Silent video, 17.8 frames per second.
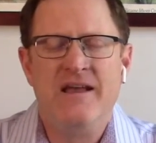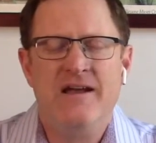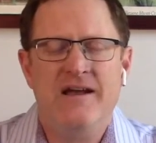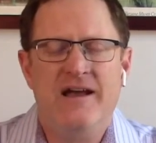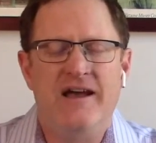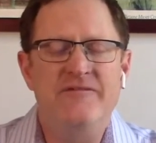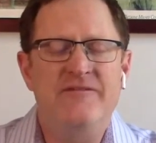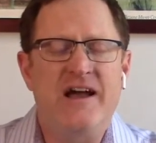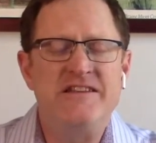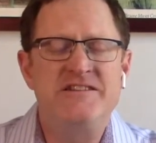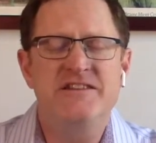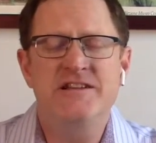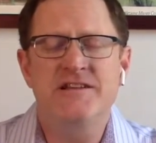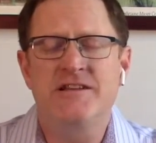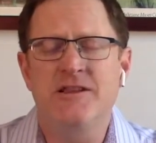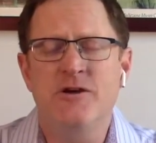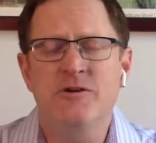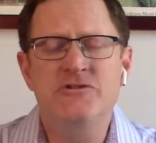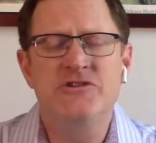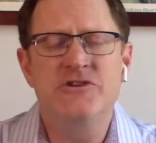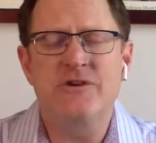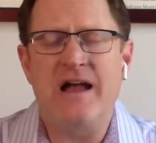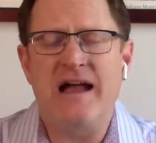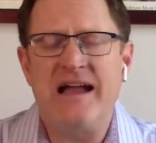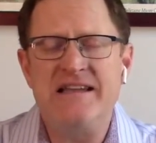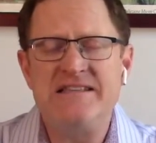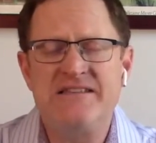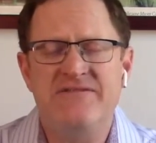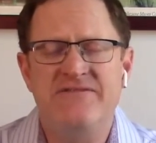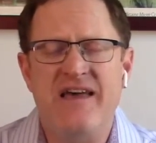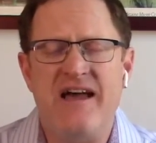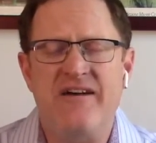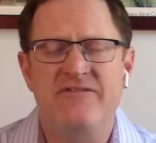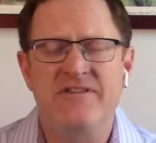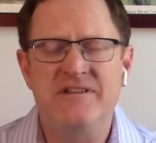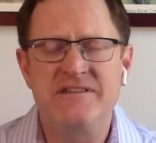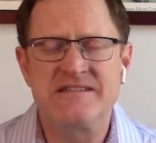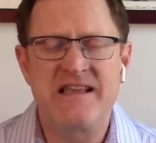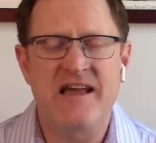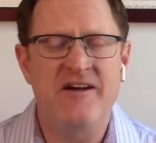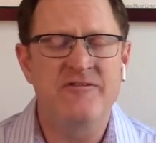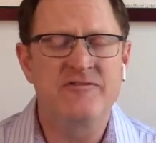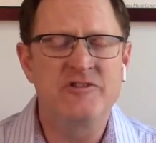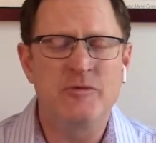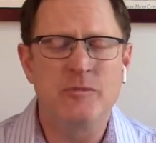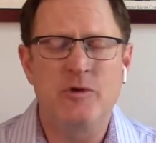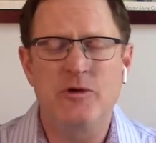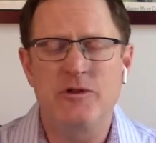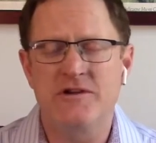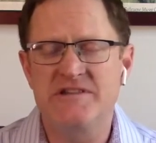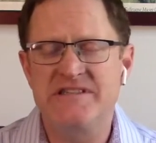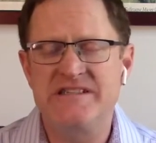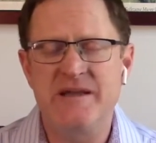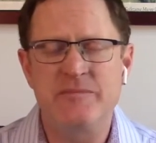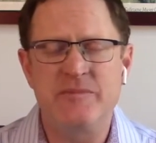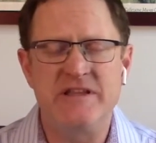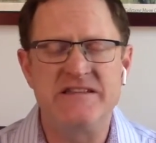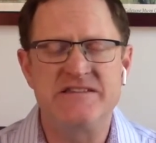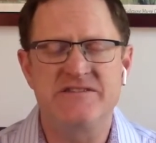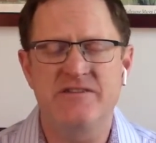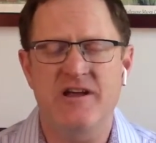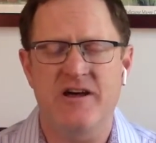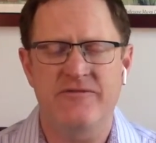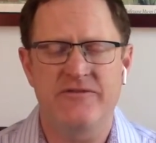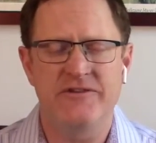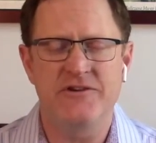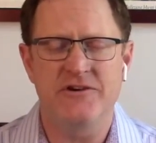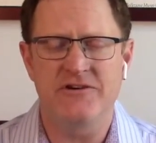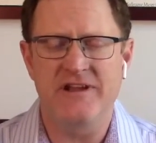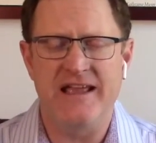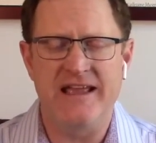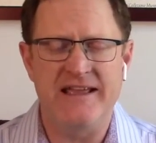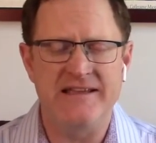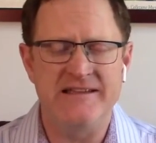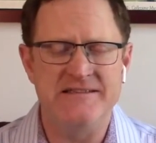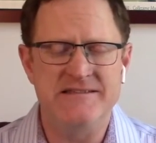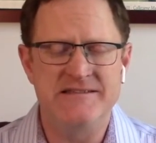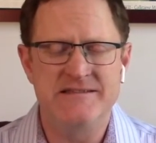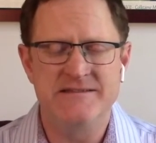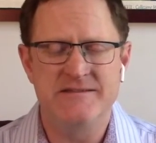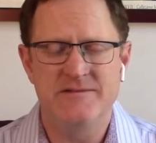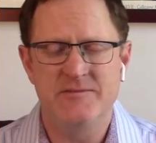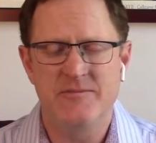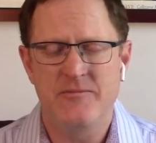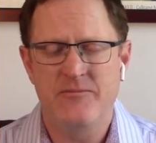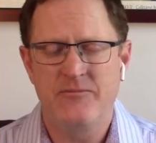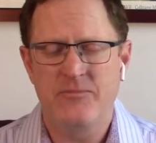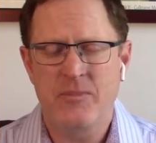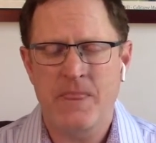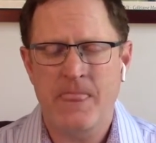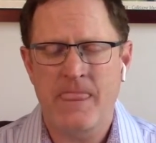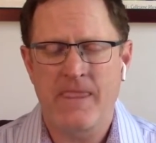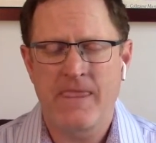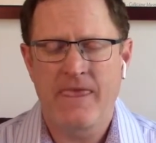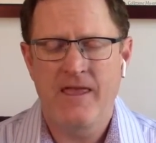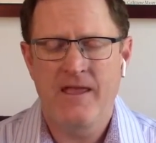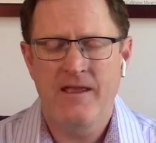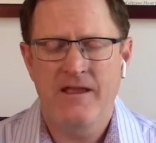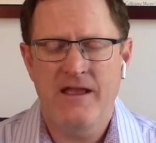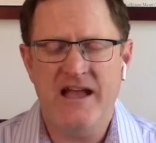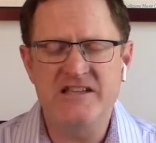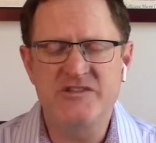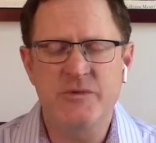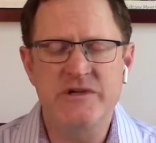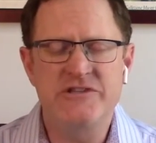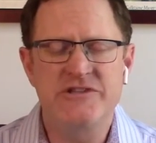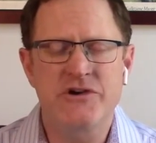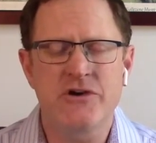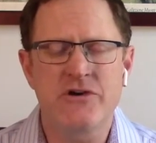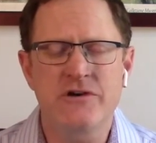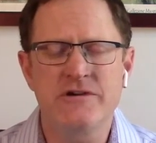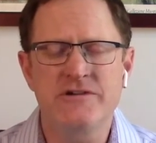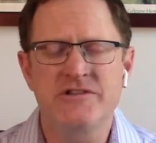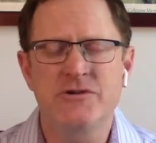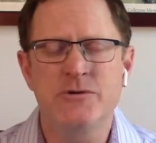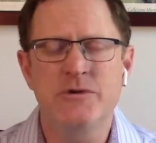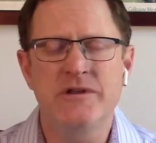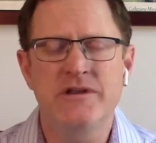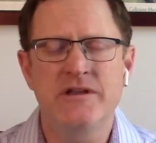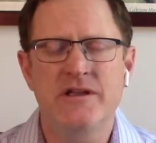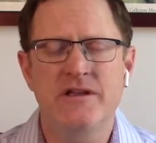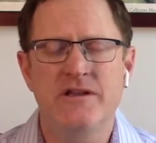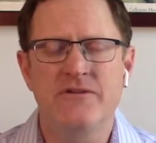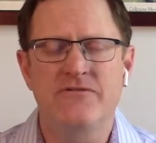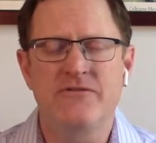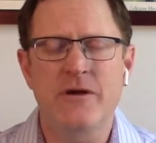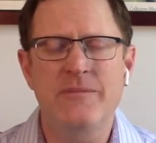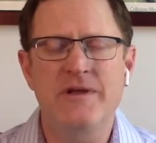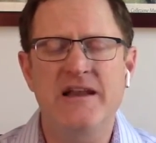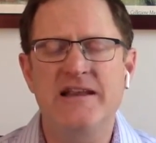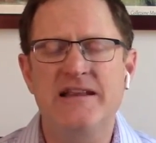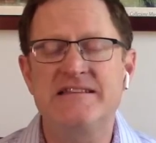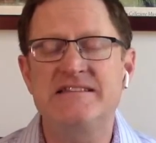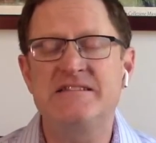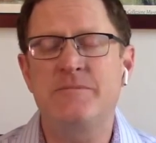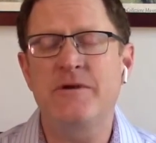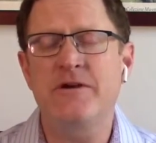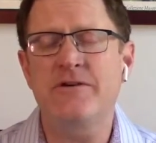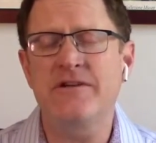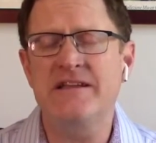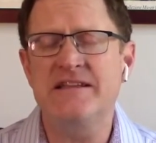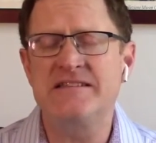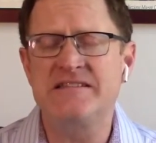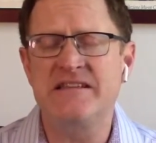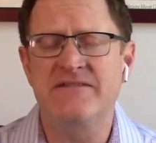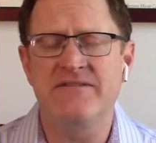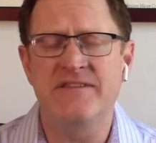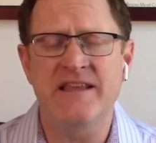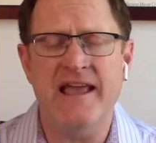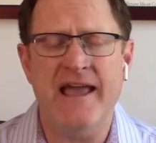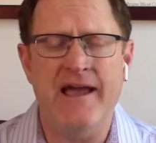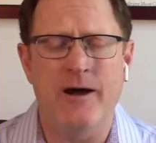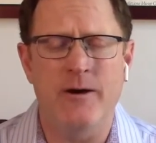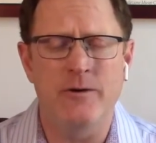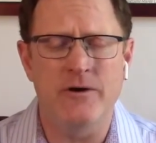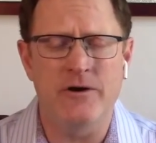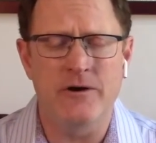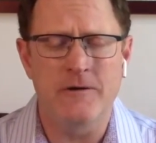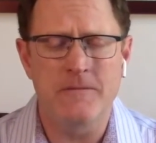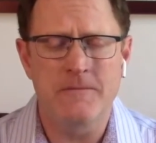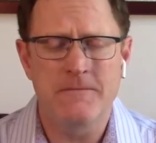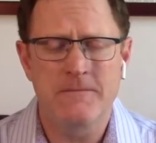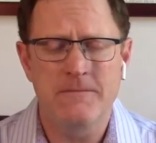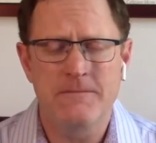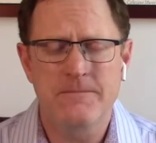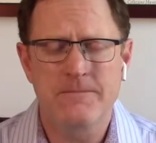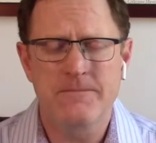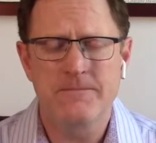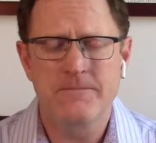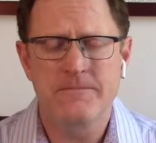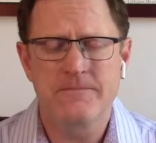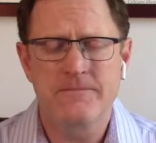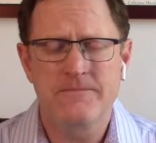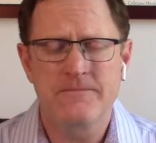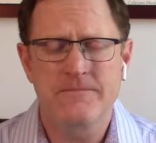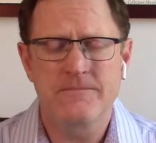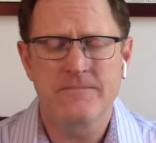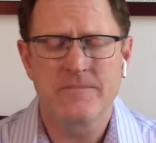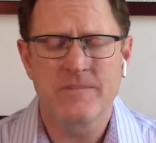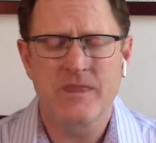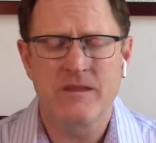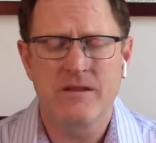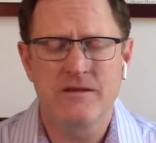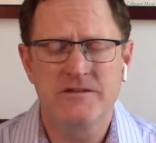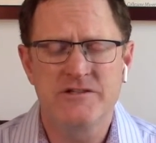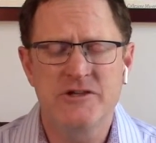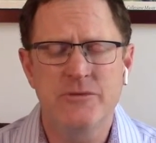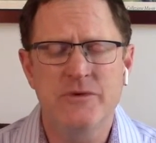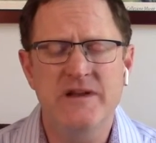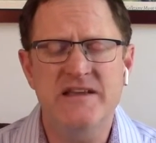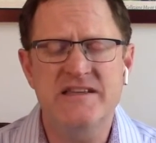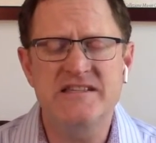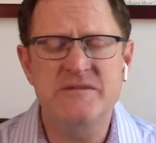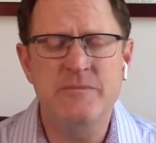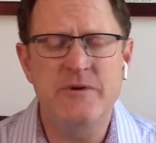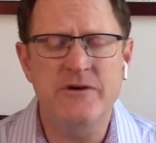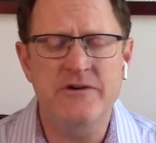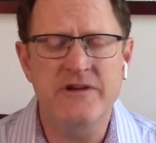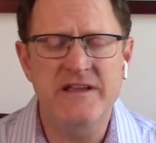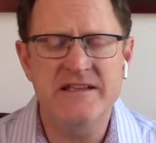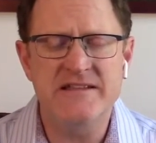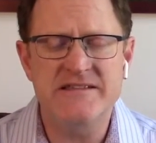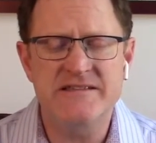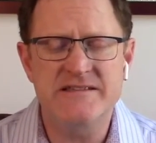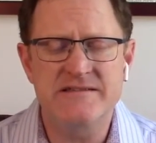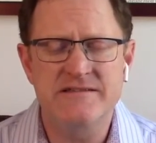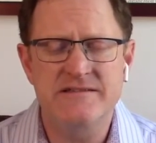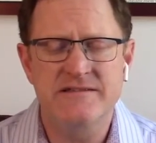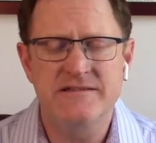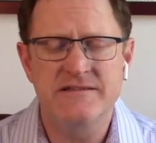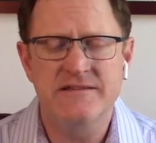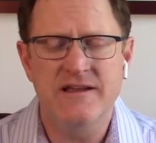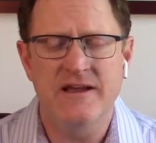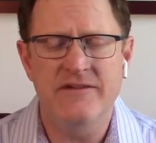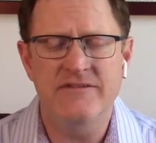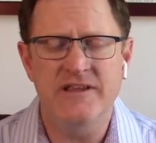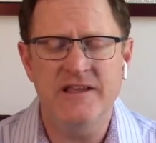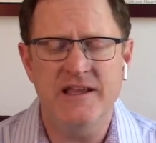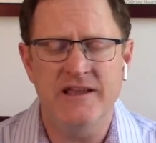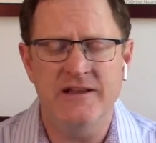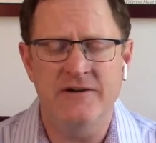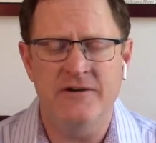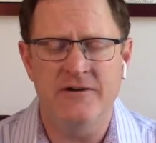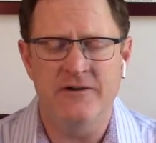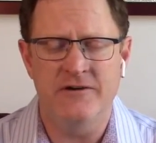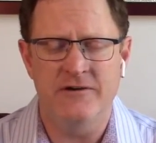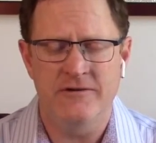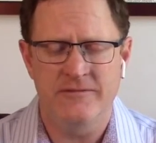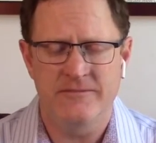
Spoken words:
I invite you to close your eyes if that feels comfortable, or simply soften your gaze as we turn from an experience of the outer to an experience of the inner.